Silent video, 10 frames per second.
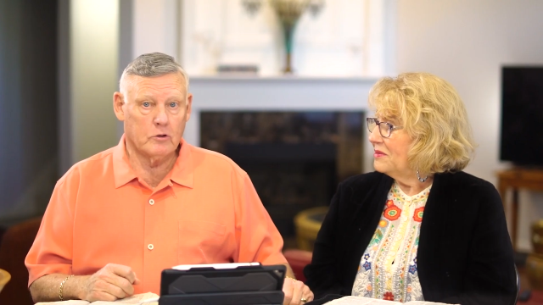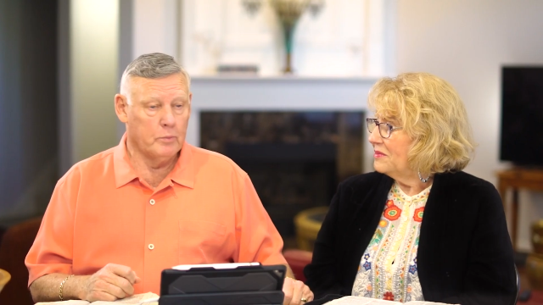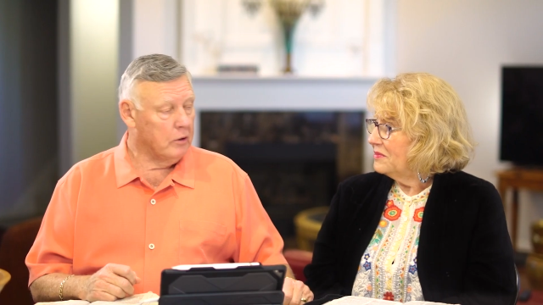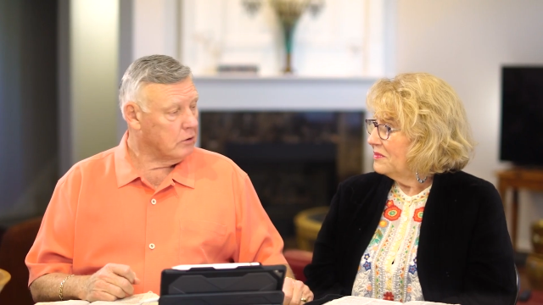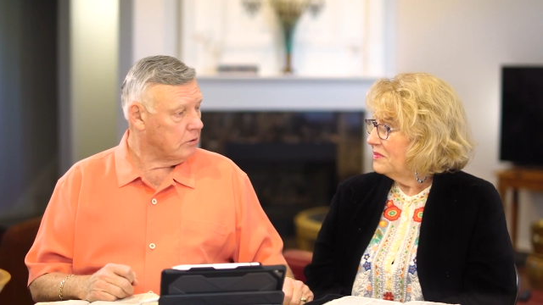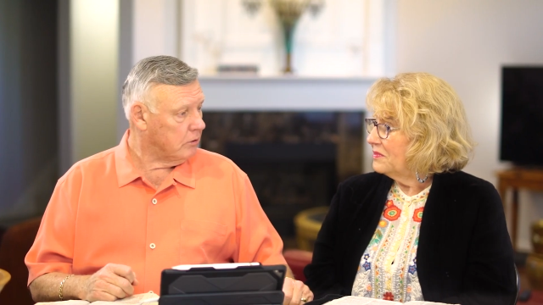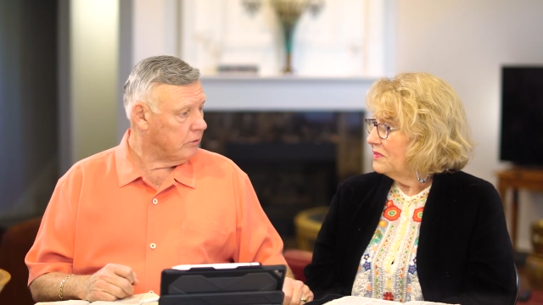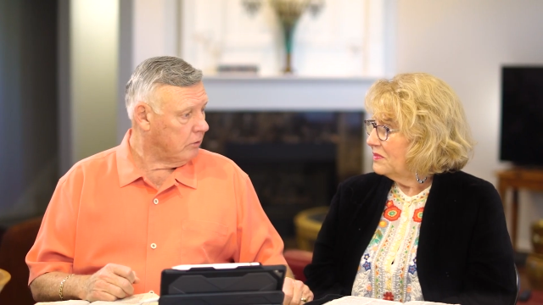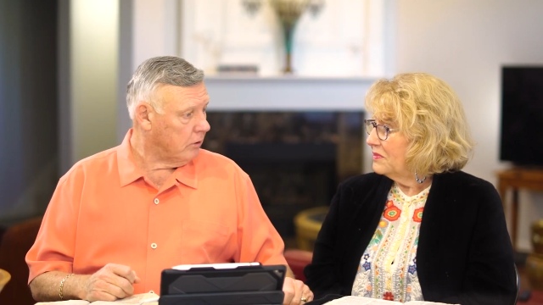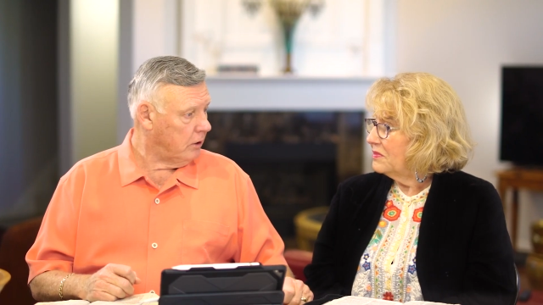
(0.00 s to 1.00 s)
Speaker 1: the spiritual
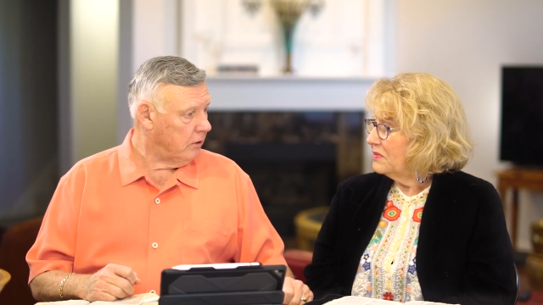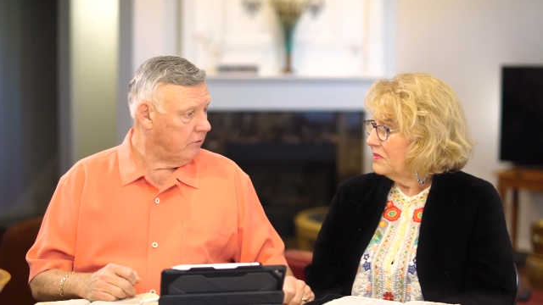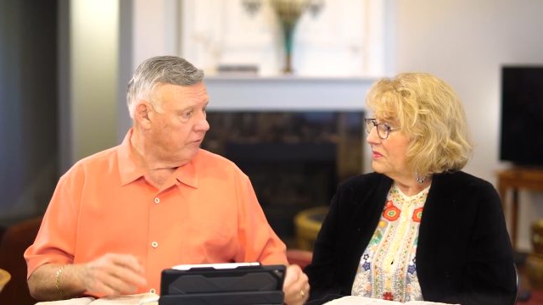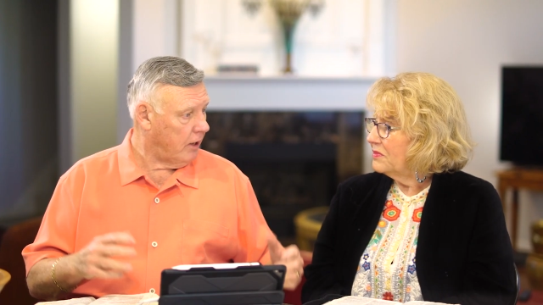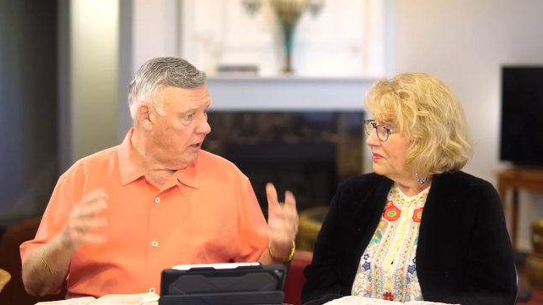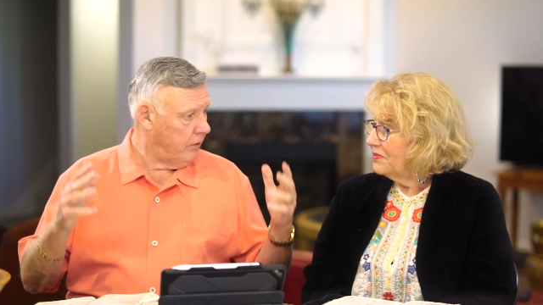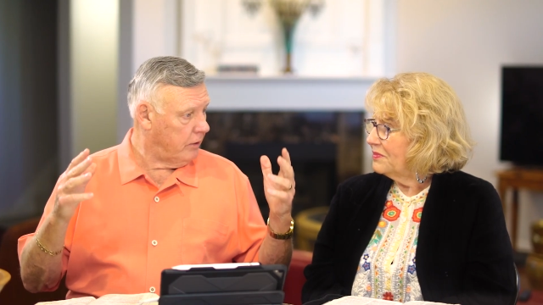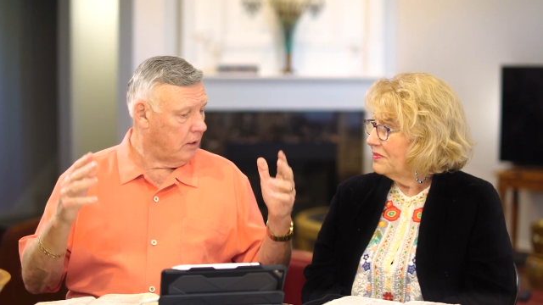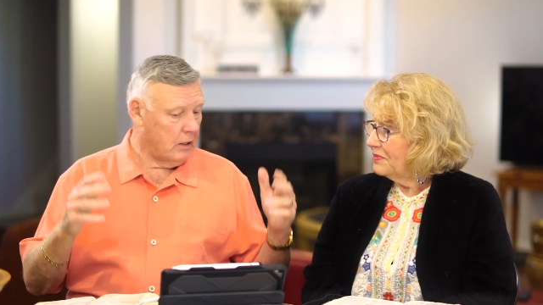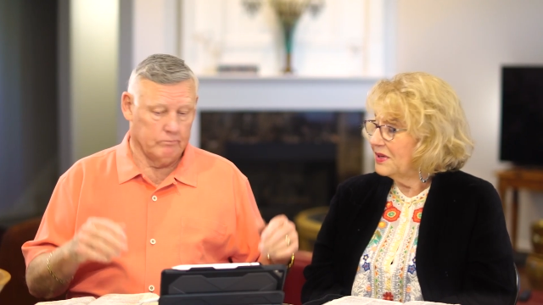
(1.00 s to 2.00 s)
authority and the
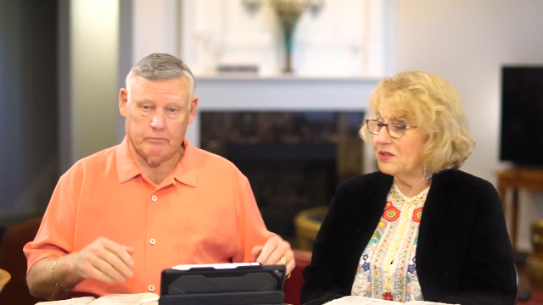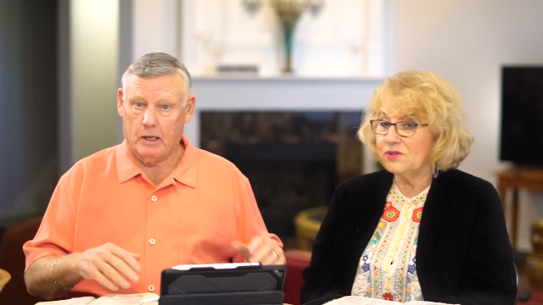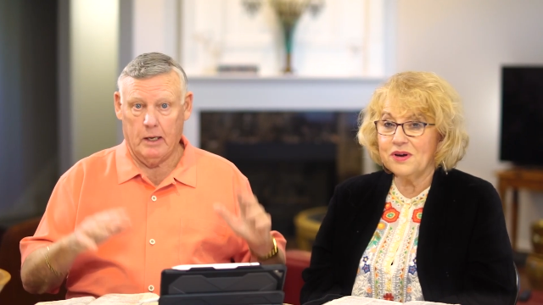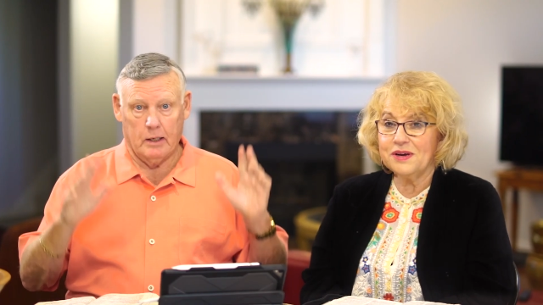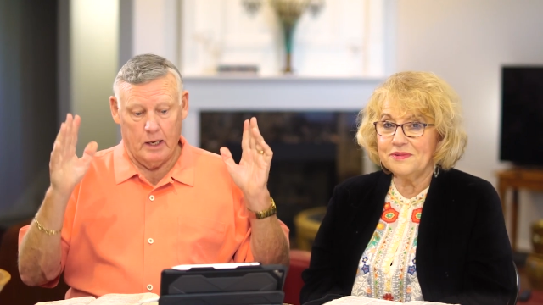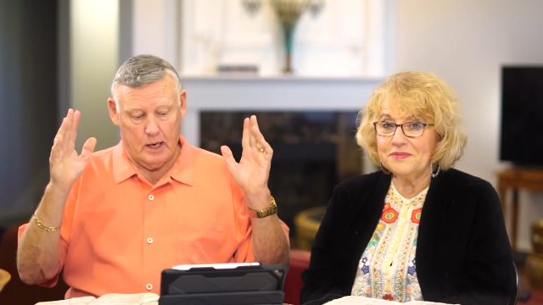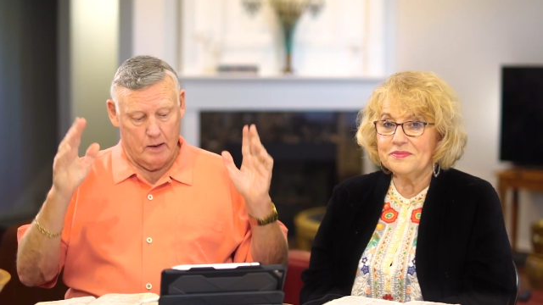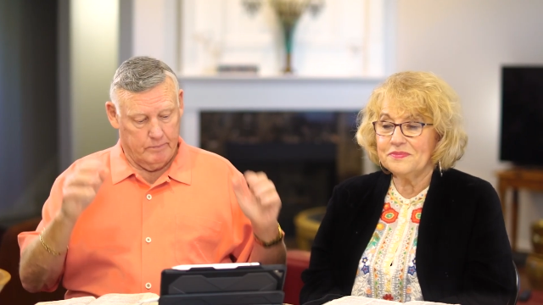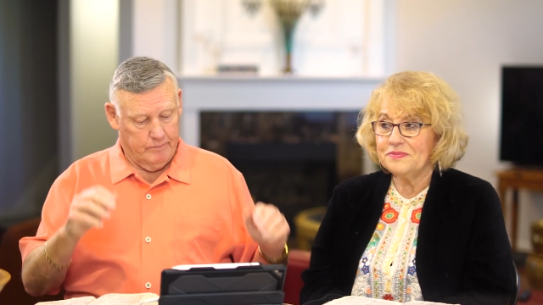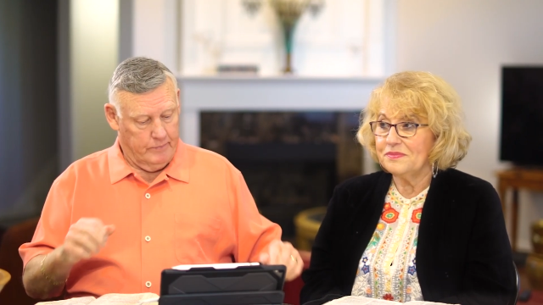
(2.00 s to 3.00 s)
faith. Um, That's right. Hey, hey
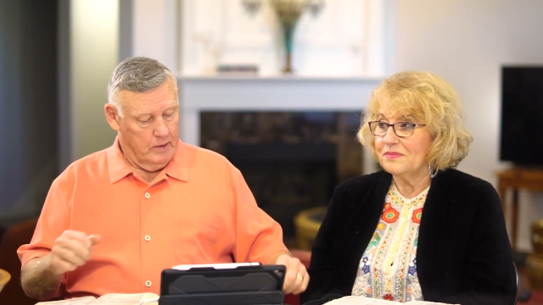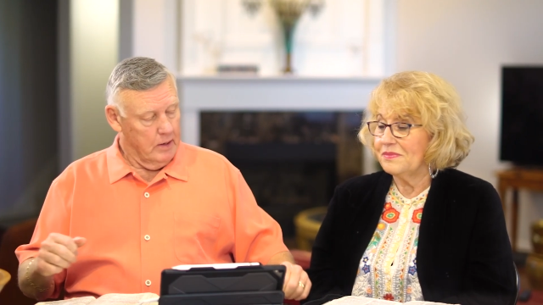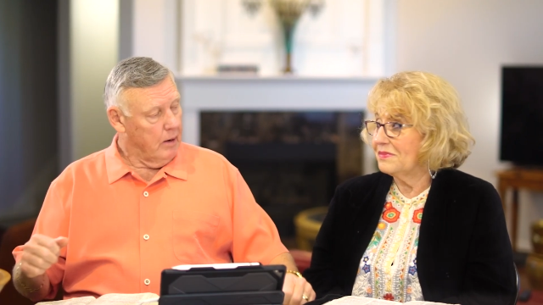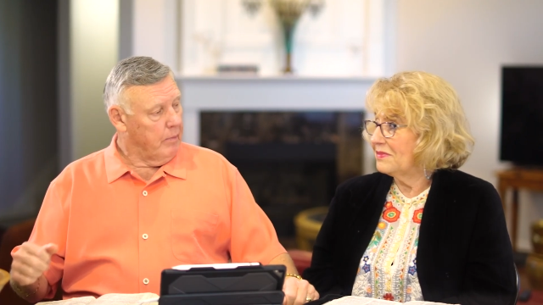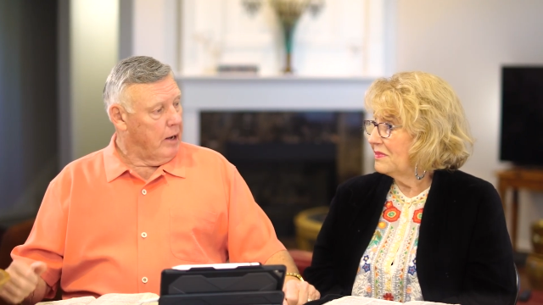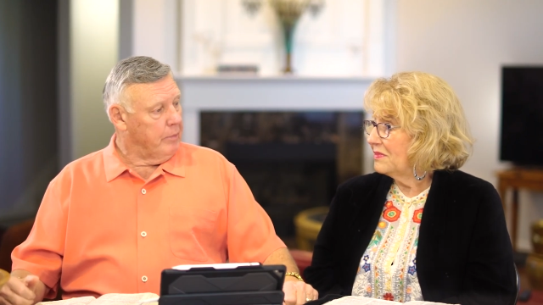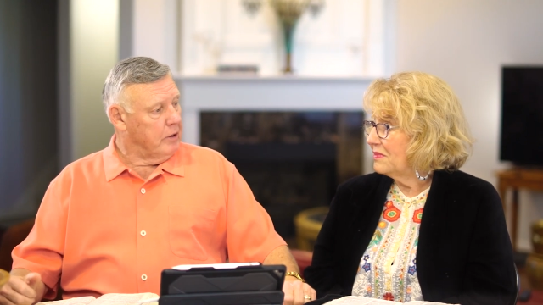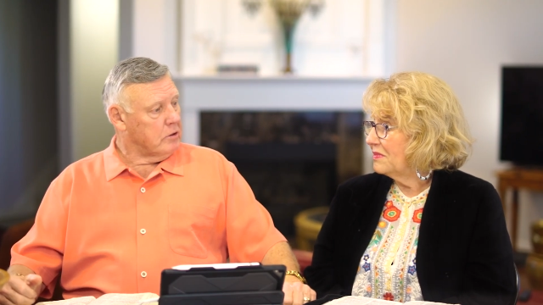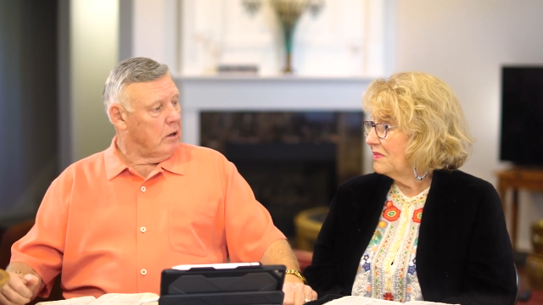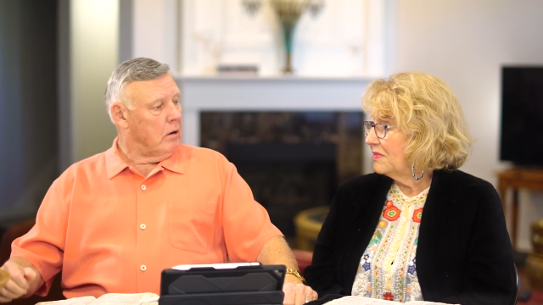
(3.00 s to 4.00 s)
I'm I'm
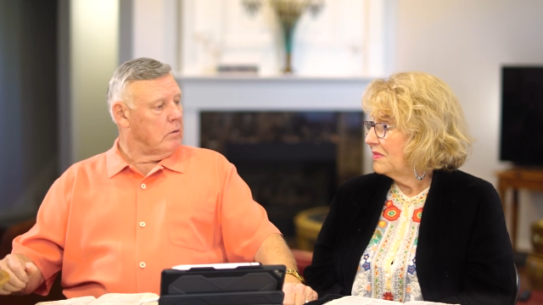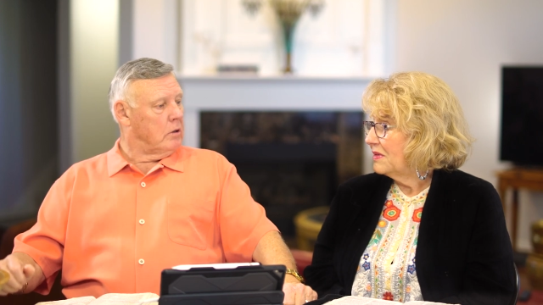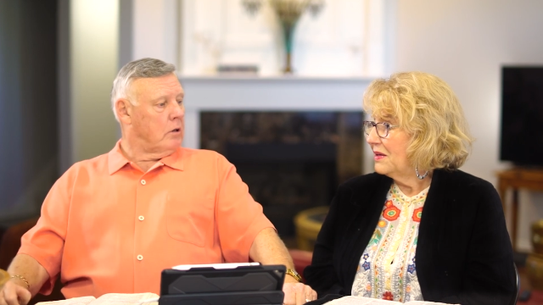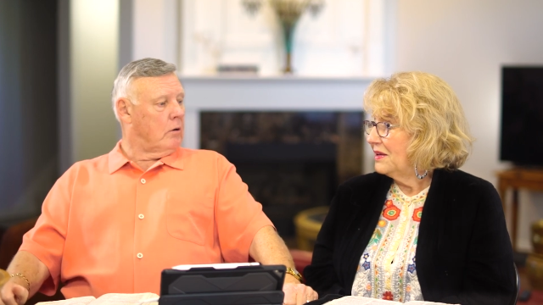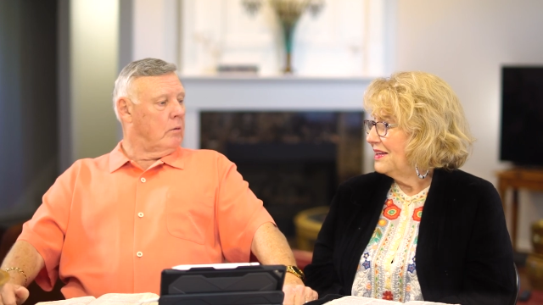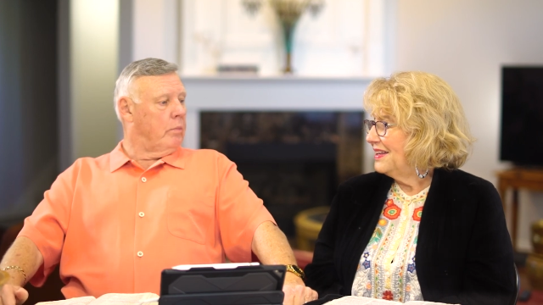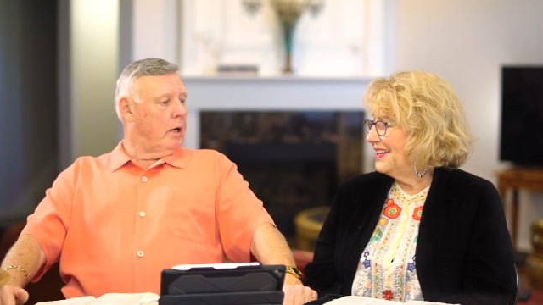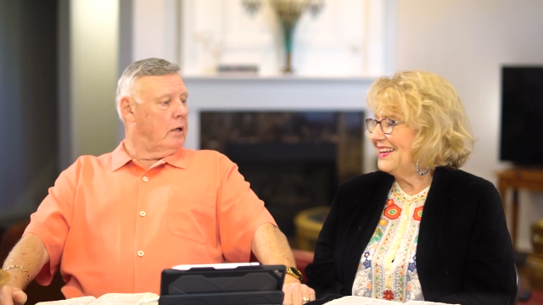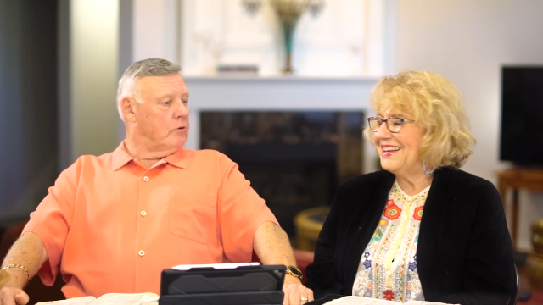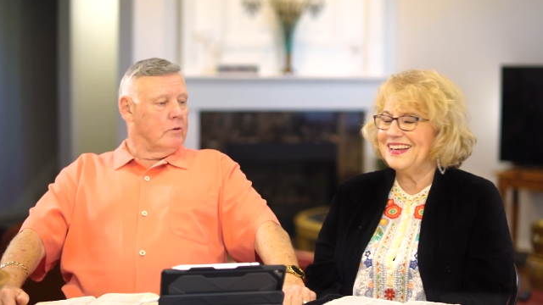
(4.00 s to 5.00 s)
happy as a hog in a turnip
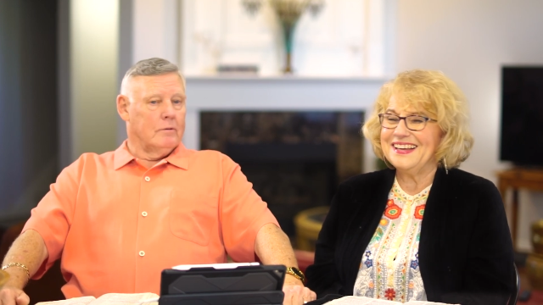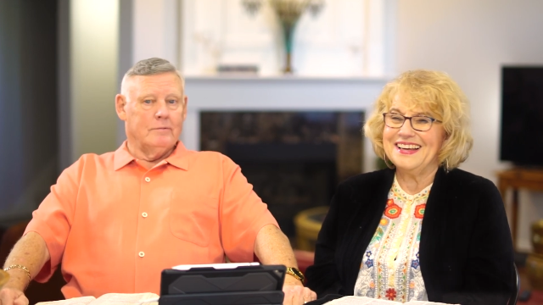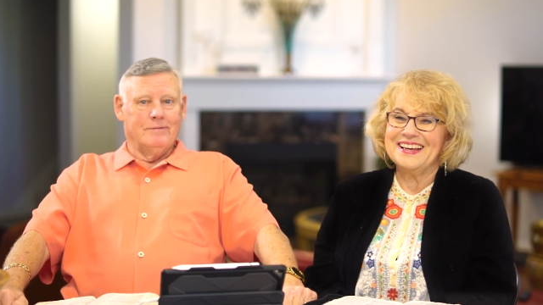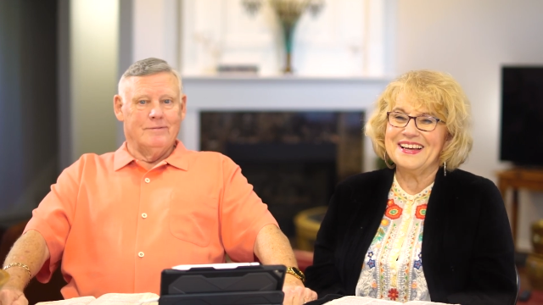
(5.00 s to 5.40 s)
patch.